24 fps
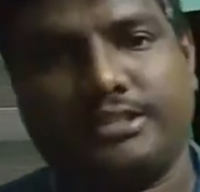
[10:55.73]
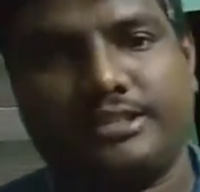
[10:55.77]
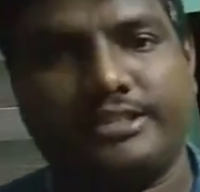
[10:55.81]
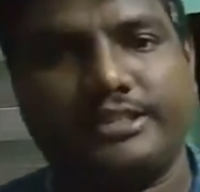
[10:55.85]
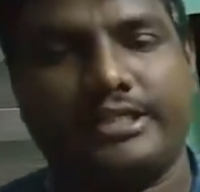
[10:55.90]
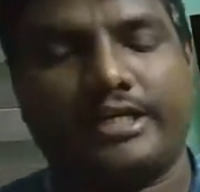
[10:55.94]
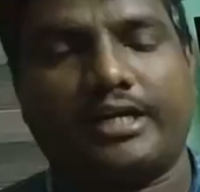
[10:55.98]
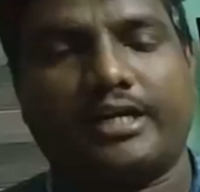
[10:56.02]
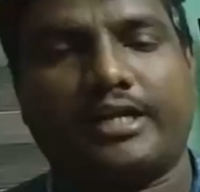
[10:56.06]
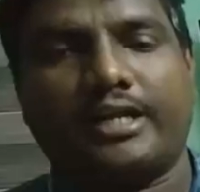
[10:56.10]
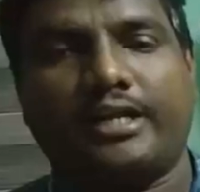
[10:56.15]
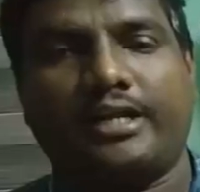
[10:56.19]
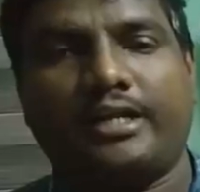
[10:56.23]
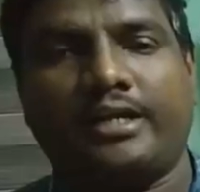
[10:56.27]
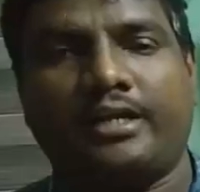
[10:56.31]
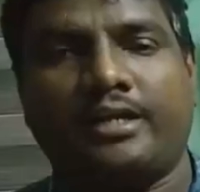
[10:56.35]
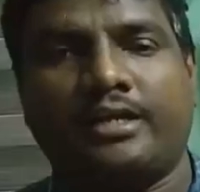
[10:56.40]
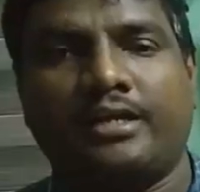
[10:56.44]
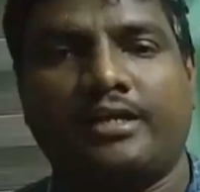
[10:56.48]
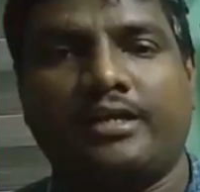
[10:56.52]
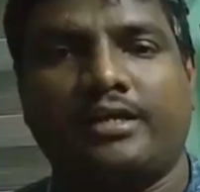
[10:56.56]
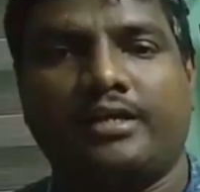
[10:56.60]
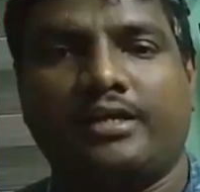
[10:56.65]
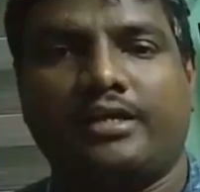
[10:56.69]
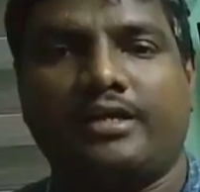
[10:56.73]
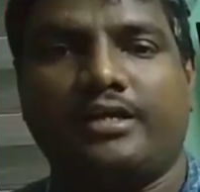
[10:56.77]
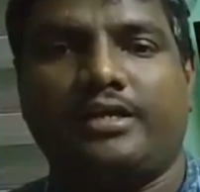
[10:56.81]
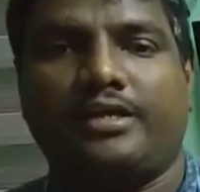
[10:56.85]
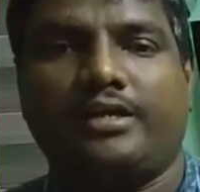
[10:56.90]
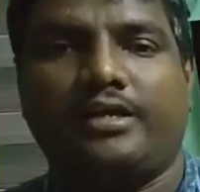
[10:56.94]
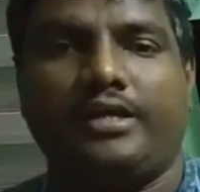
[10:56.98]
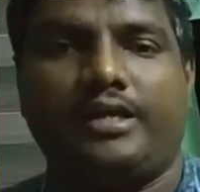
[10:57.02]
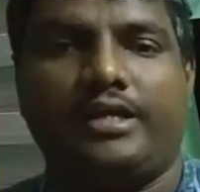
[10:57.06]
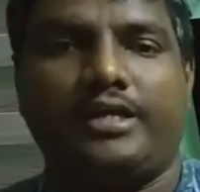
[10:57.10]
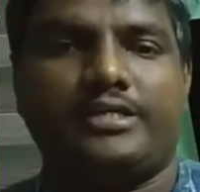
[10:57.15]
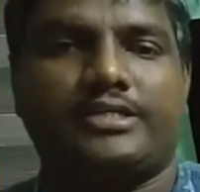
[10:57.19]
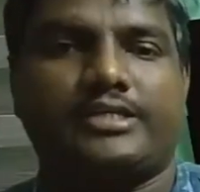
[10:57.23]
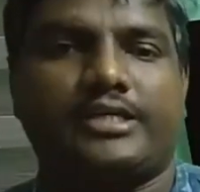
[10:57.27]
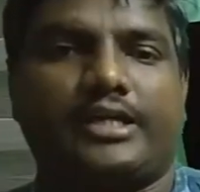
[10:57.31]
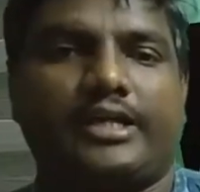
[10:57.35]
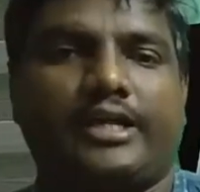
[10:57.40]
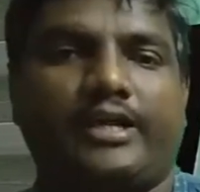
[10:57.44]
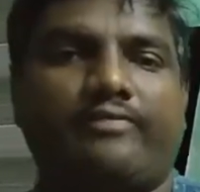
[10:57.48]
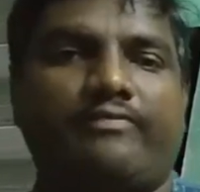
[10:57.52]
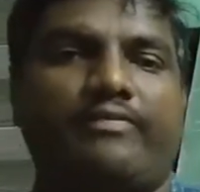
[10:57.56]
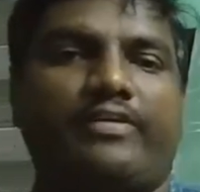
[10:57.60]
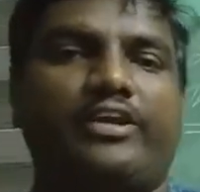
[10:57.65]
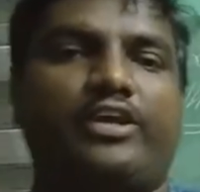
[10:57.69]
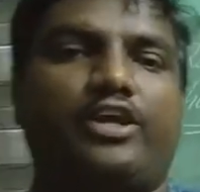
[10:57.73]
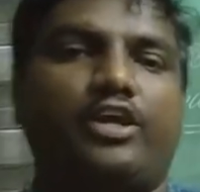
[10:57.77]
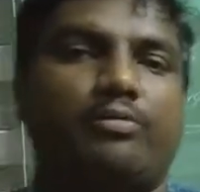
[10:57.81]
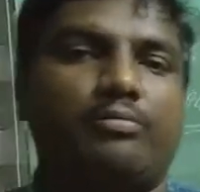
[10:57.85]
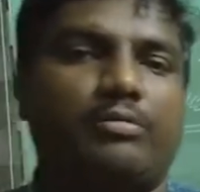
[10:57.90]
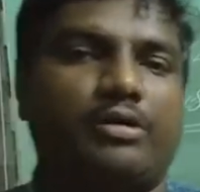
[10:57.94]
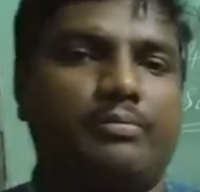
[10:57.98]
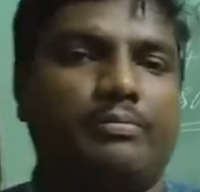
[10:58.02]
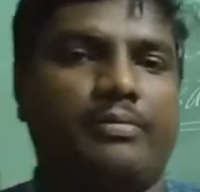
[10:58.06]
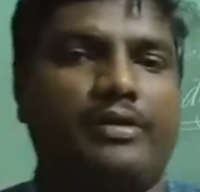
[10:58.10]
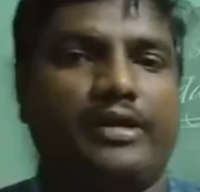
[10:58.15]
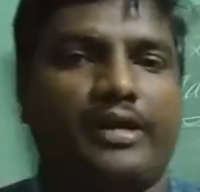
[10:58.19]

Generally, each and every human